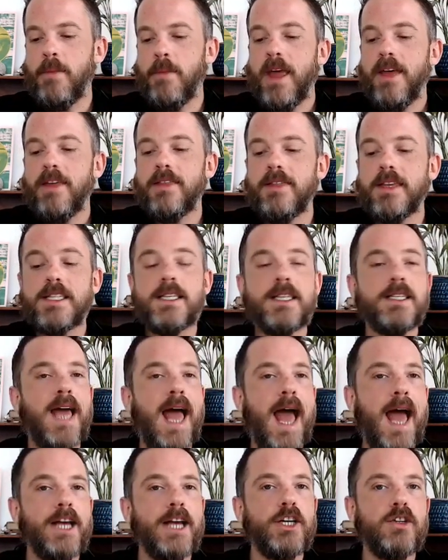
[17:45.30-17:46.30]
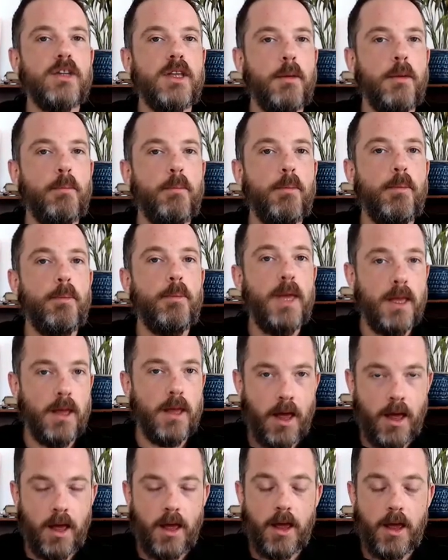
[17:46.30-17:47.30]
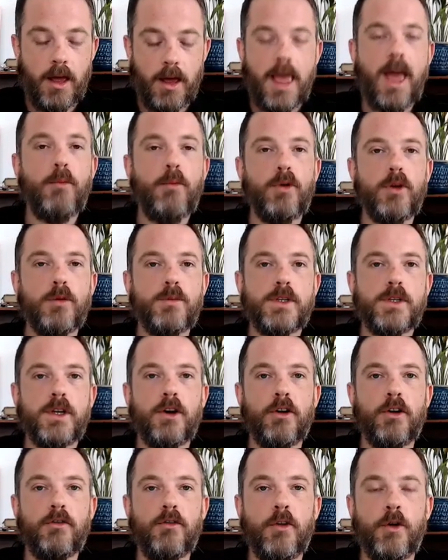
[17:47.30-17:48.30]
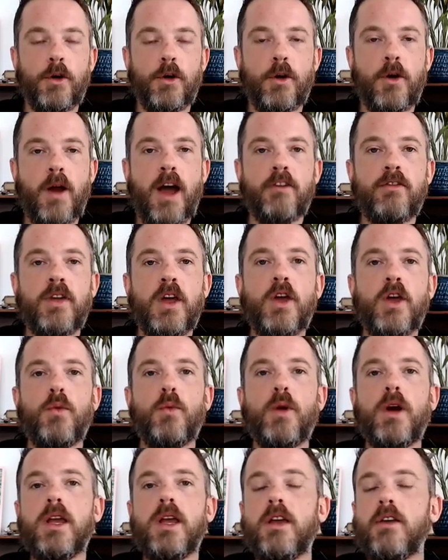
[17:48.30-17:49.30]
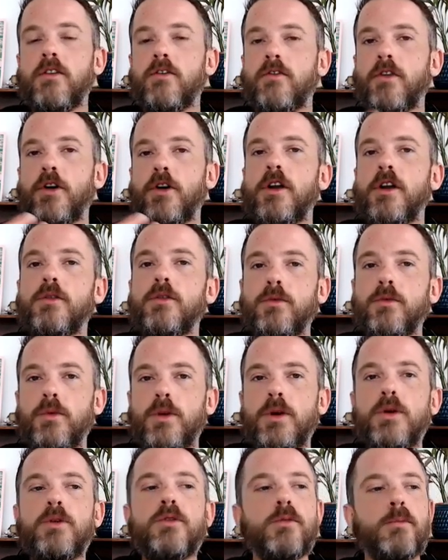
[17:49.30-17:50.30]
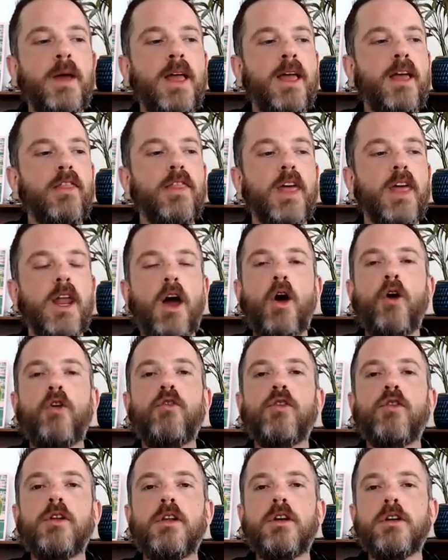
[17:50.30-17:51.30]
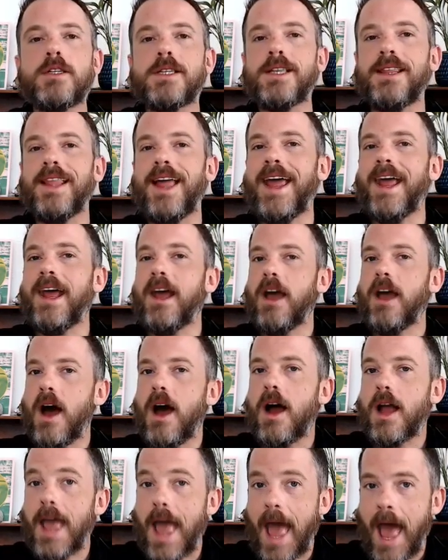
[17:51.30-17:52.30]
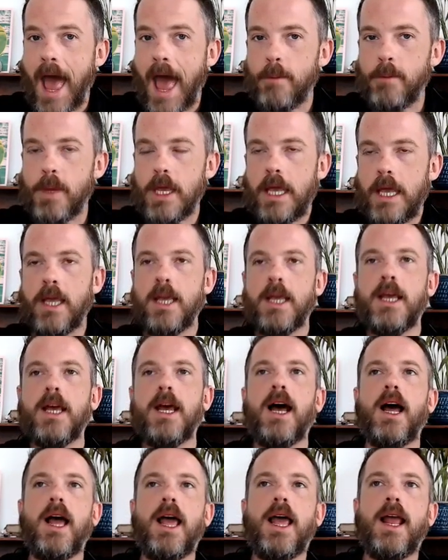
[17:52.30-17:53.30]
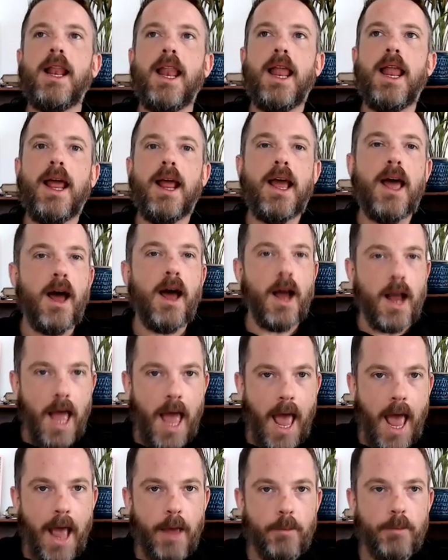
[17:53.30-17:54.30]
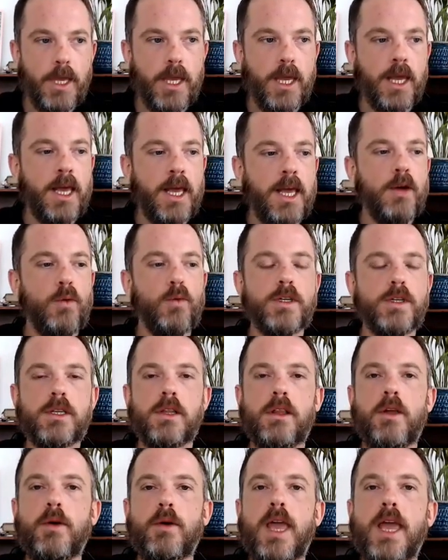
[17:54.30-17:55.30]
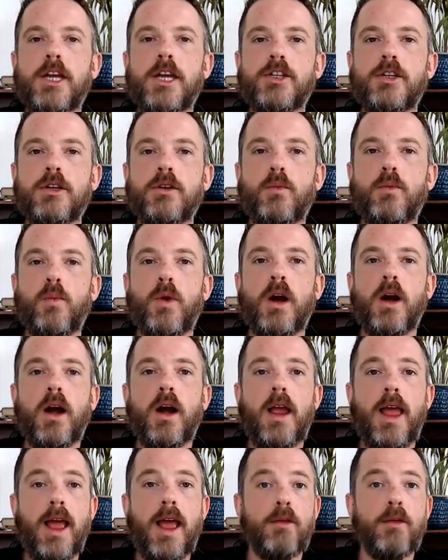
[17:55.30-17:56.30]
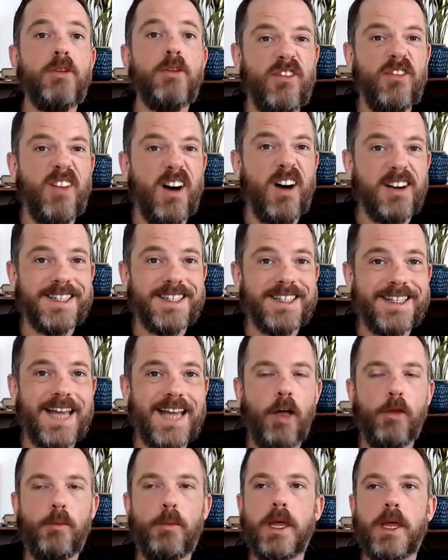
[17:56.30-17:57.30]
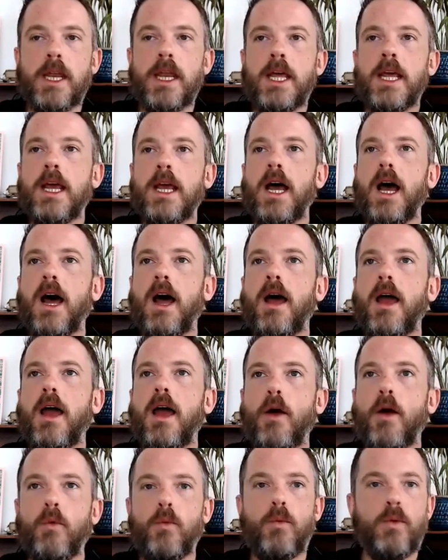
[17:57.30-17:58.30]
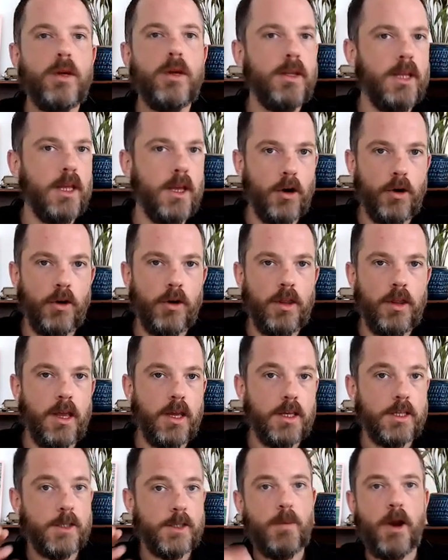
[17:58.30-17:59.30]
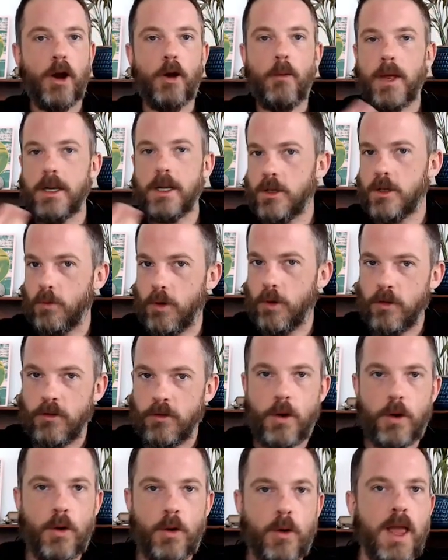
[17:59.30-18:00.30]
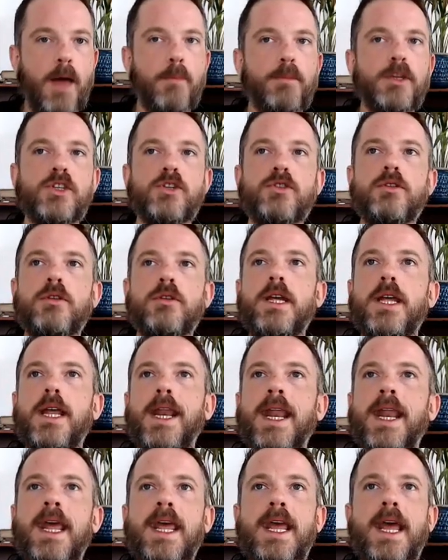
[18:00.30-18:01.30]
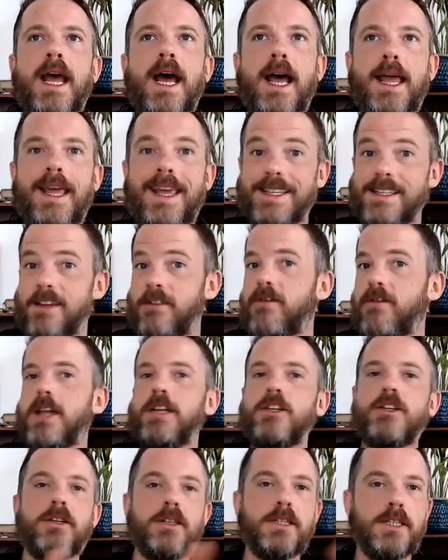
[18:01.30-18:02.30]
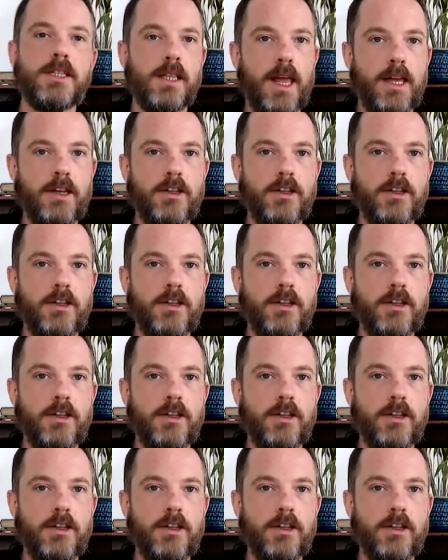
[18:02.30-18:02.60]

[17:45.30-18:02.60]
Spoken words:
This is actually a camera obscura photograph where he converted a room that overlooks Langcock Abbey. And Langcock Abbey was the location where Henry Fox Talbot, a really early experimenter with photochemistry, and his inventions led